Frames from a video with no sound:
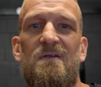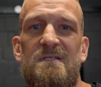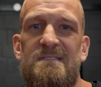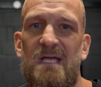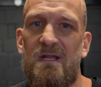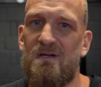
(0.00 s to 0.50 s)

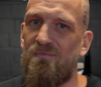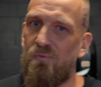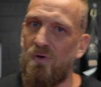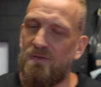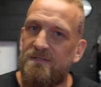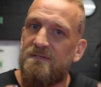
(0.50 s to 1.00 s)
understanding of
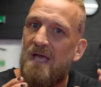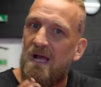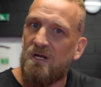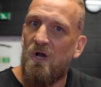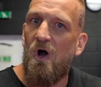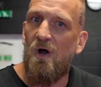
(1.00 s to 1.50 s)
what
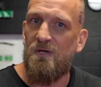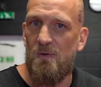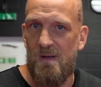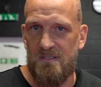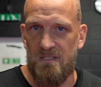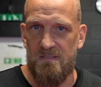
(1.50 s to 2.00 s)
that
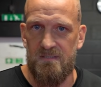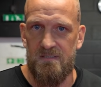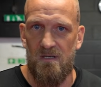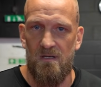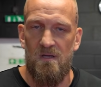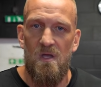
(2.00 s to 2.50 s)
cardio exercises
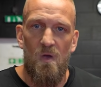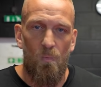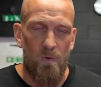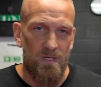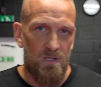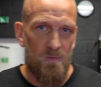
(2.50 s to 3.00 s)
are,
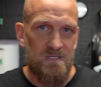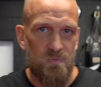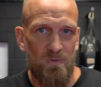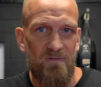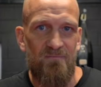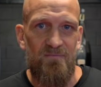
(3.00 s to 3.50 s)
we're gonna go into
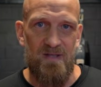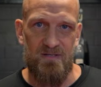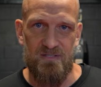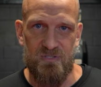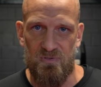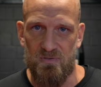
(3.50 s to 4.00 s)
what the
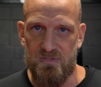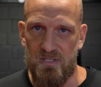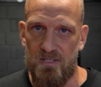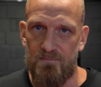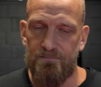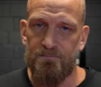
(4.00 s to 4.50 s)
fitness drills
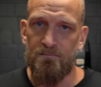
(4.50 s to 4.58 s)
are.